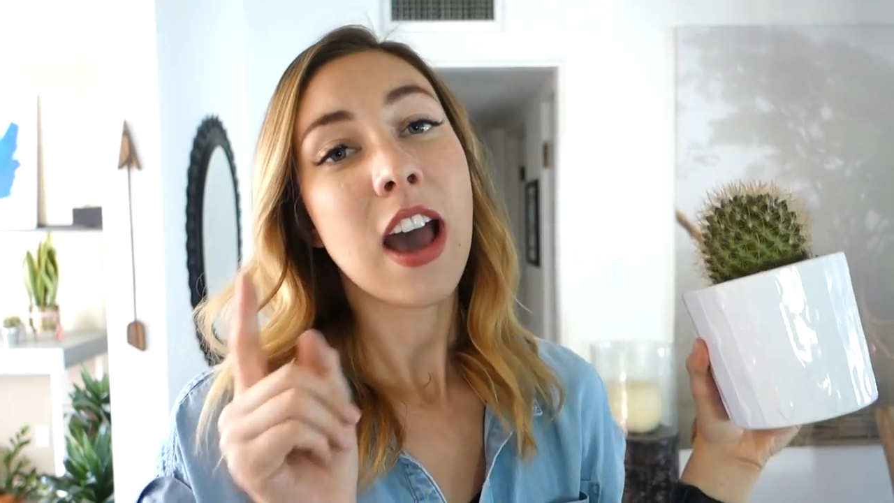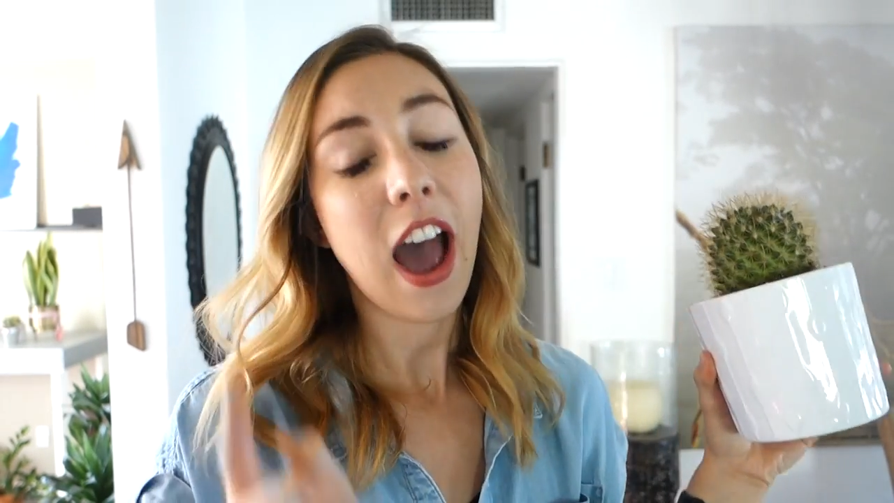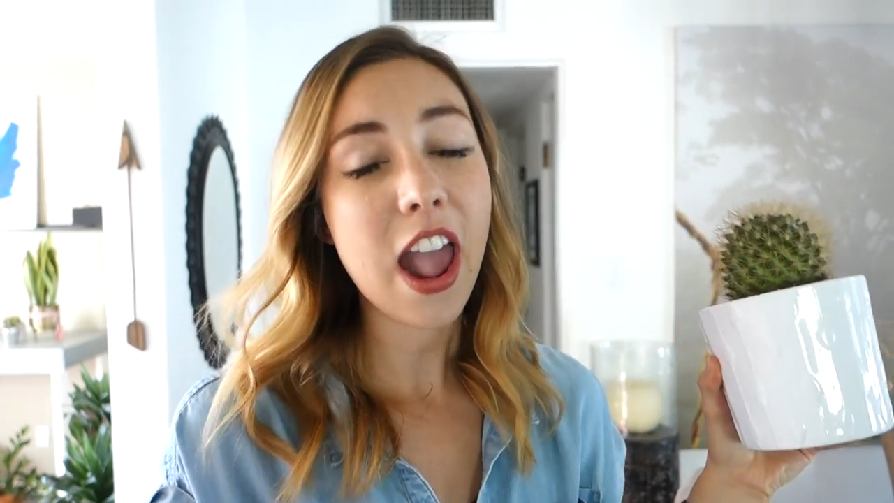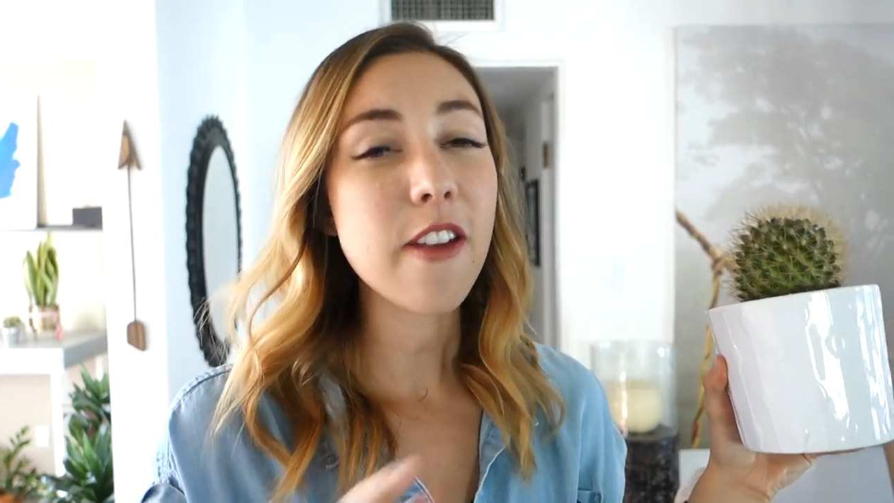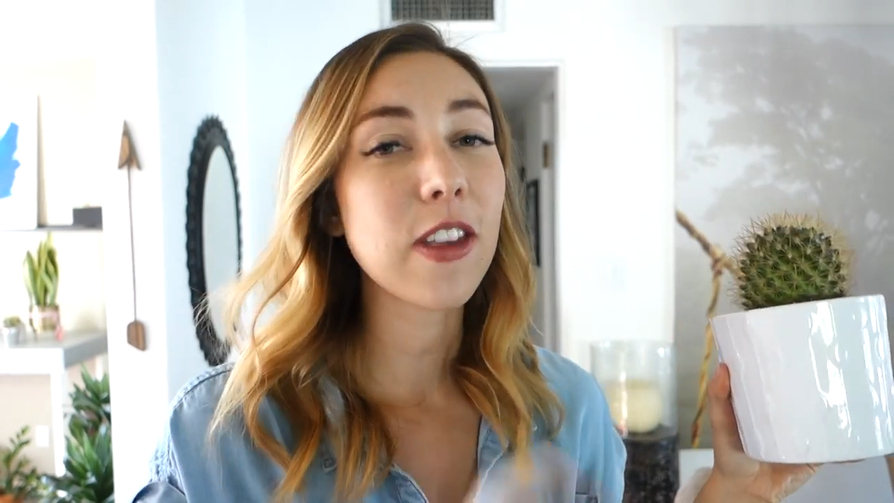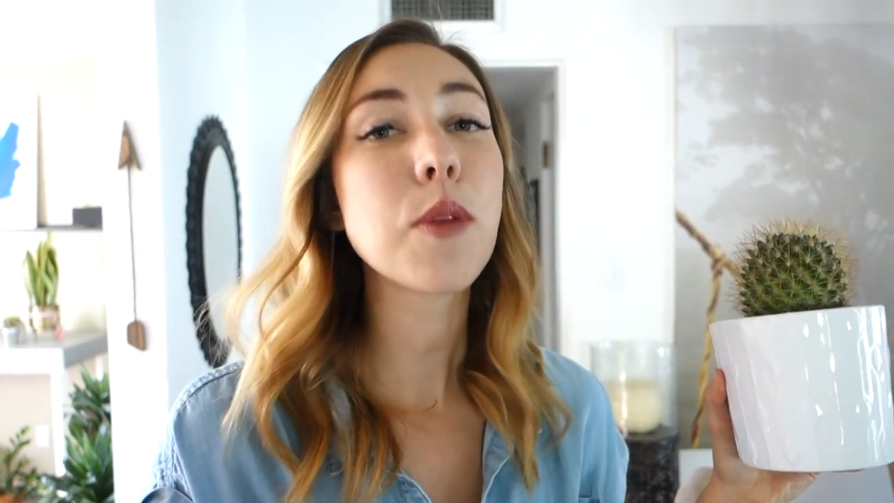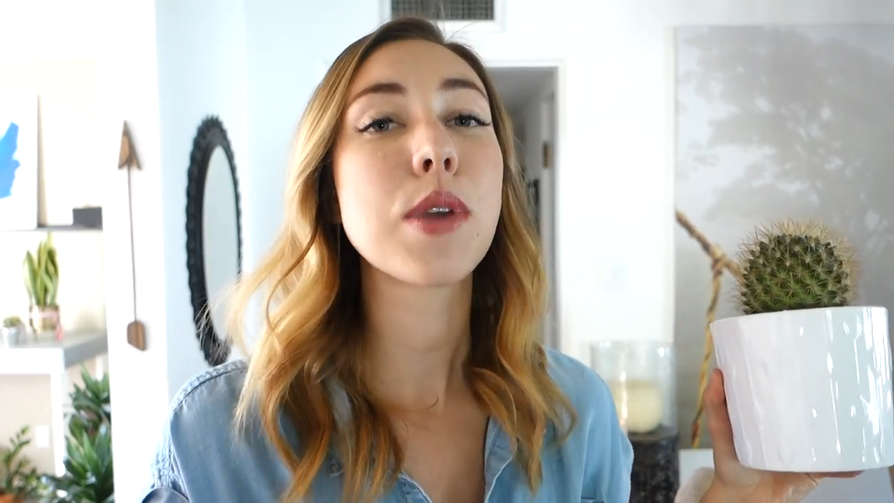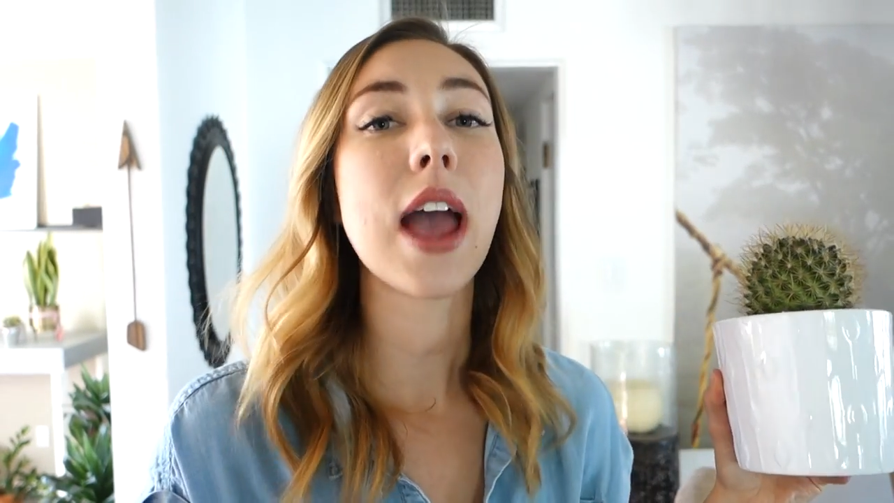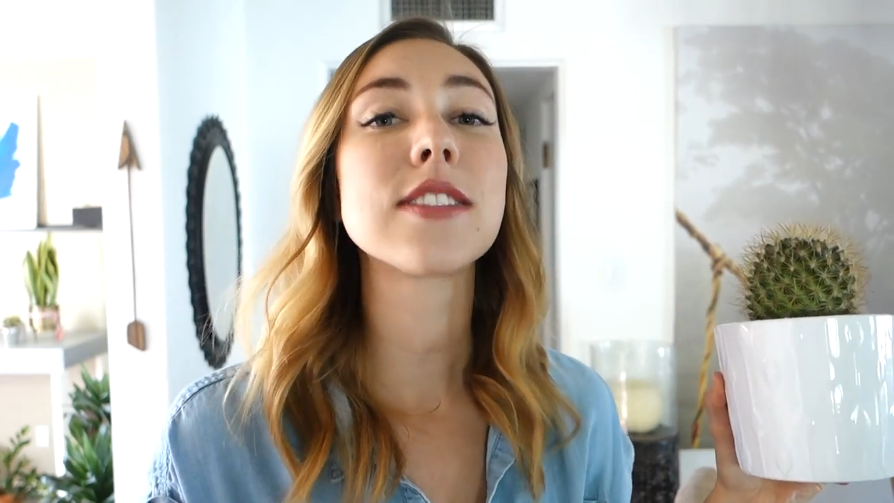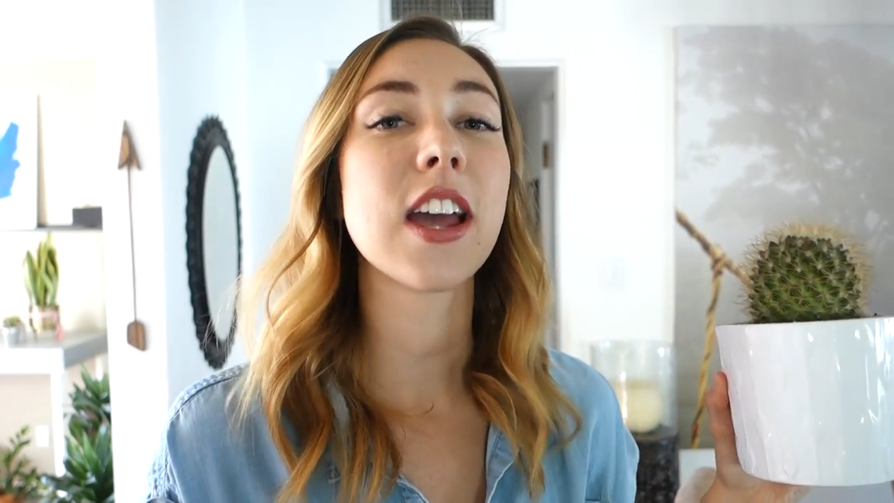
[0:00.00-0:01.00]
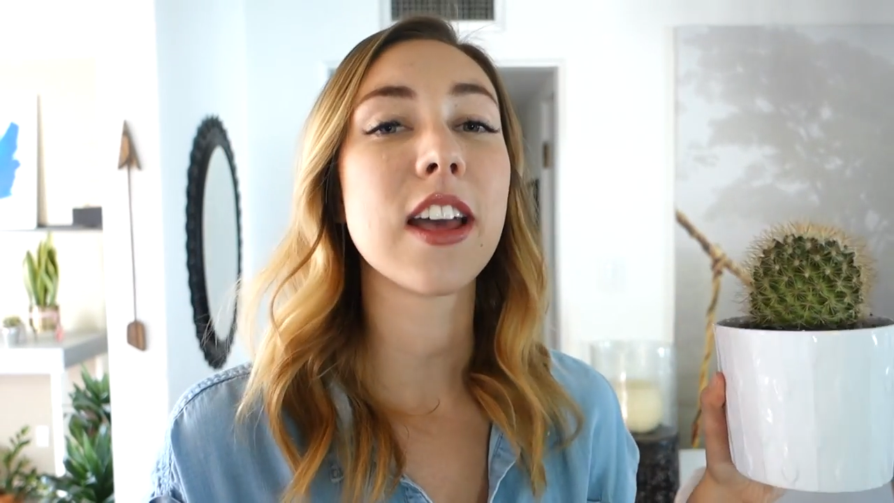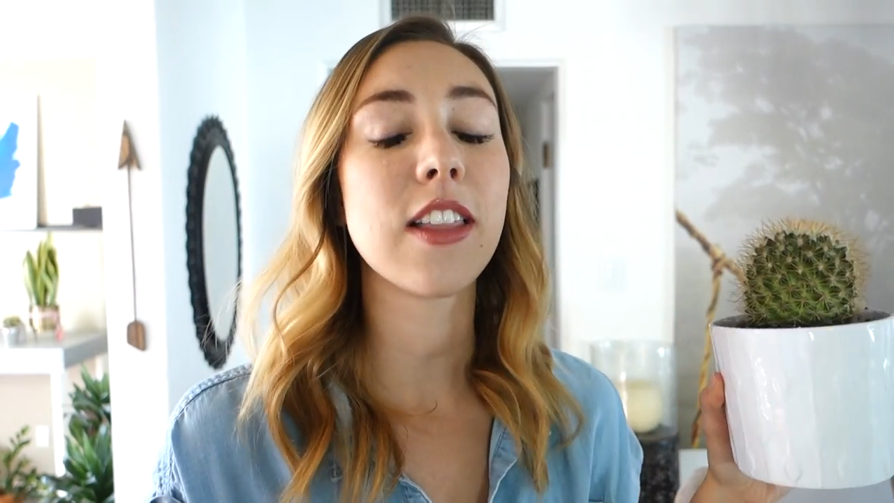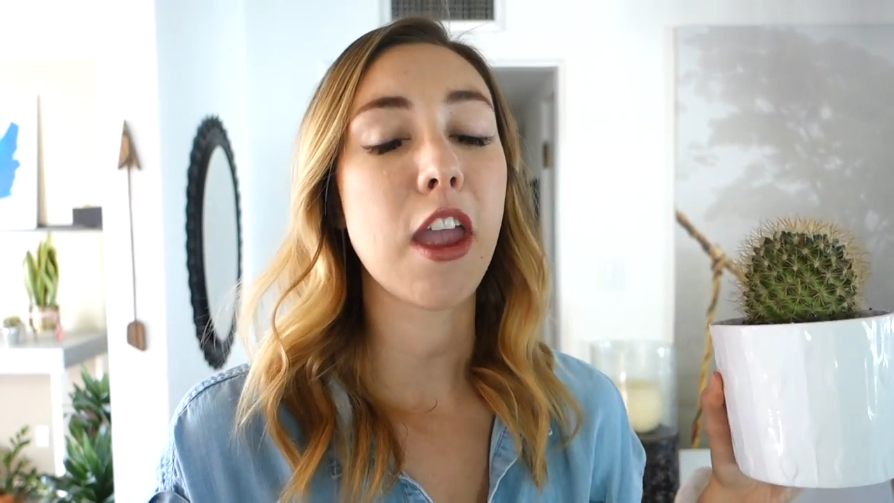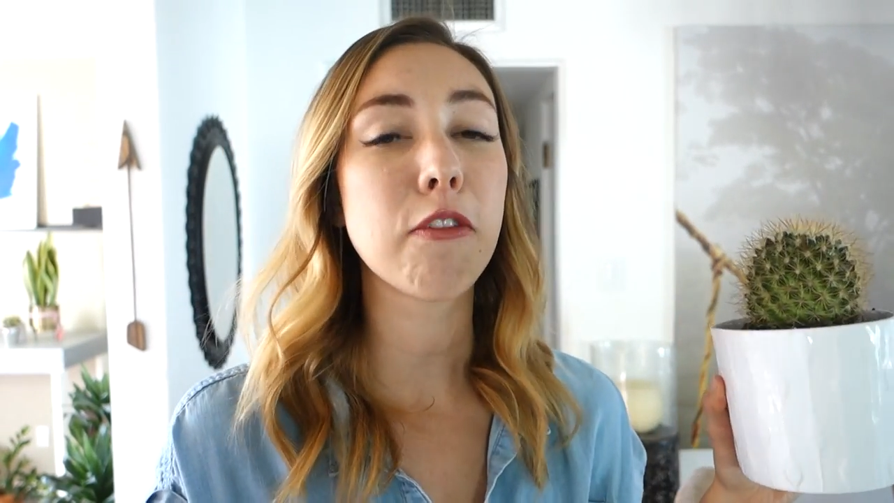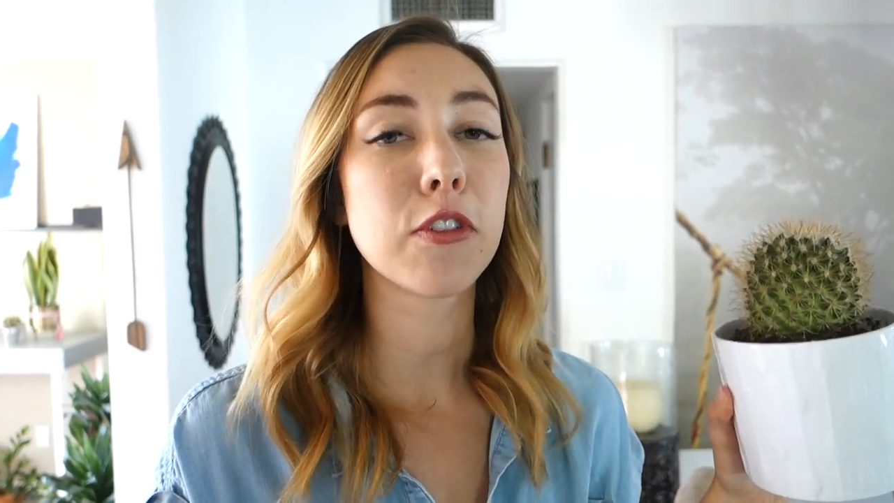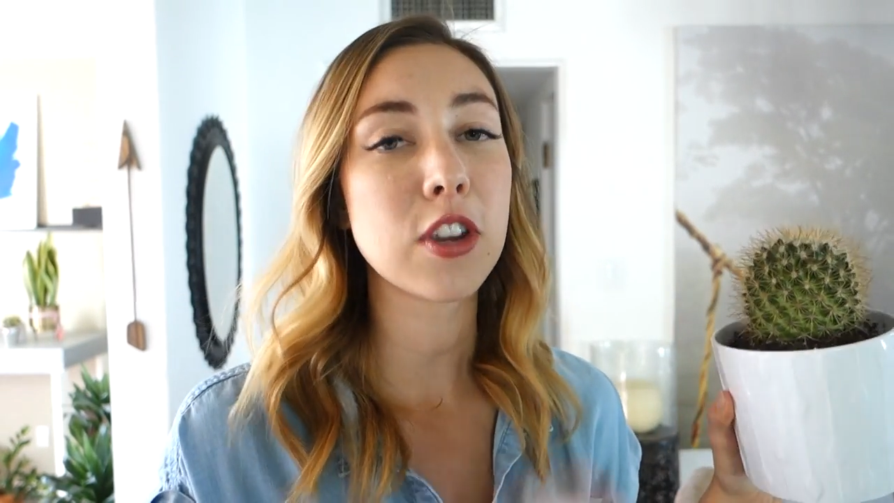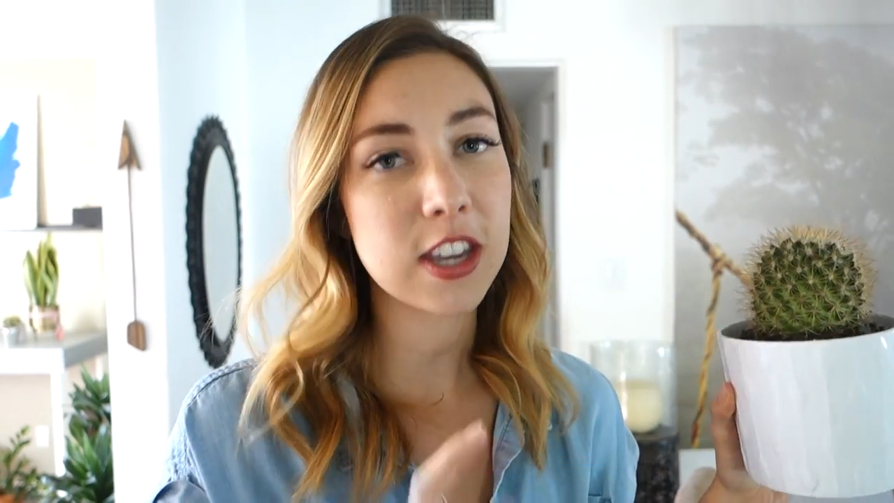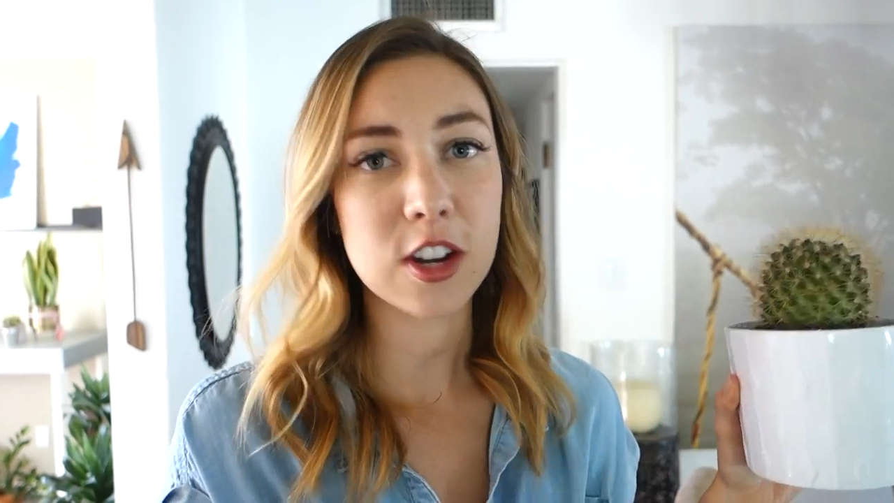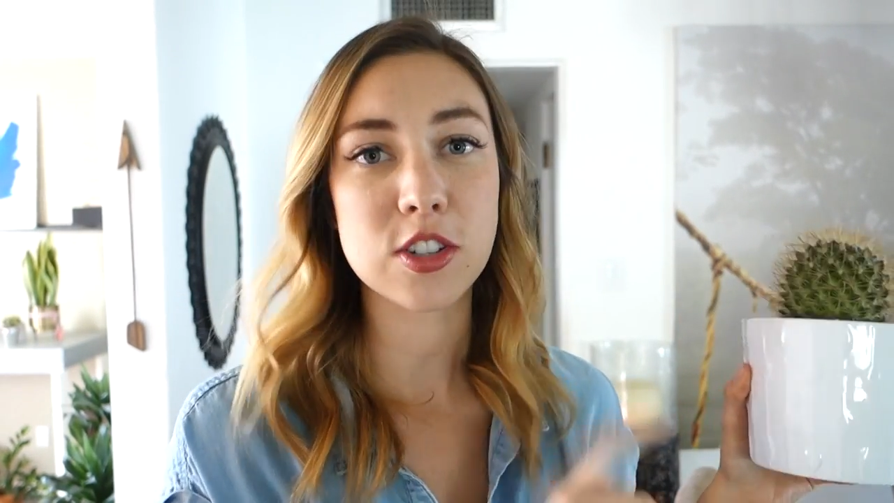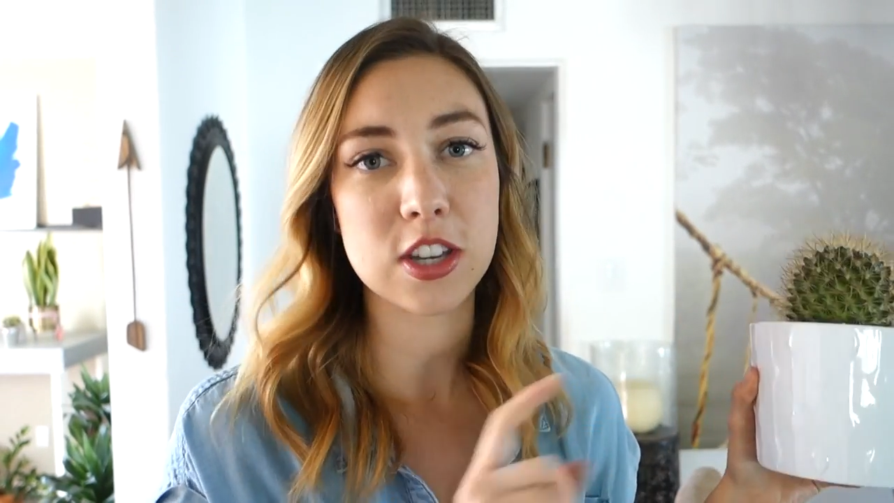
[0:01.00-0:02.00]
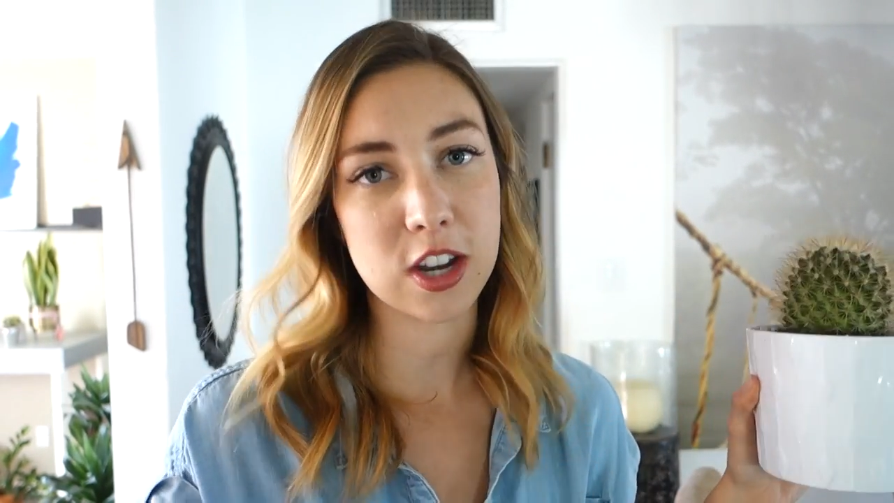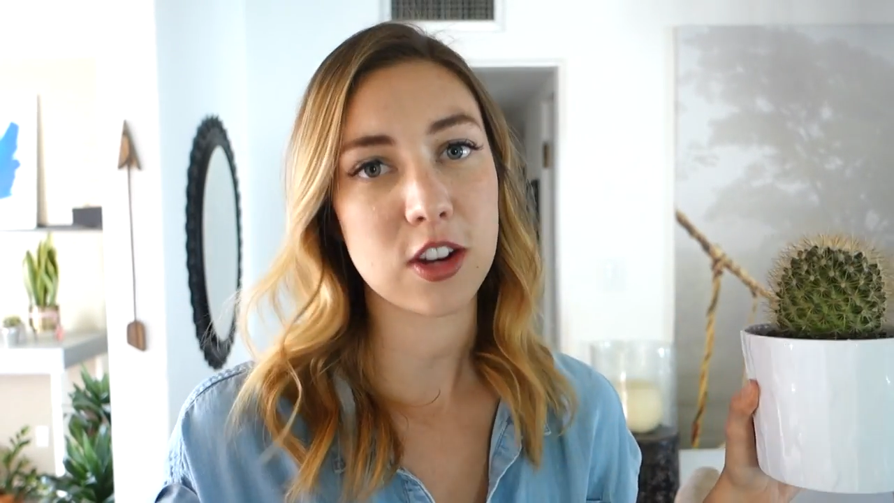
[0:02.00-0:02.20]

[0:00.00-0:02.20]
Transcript: I have kept cacti alive for years and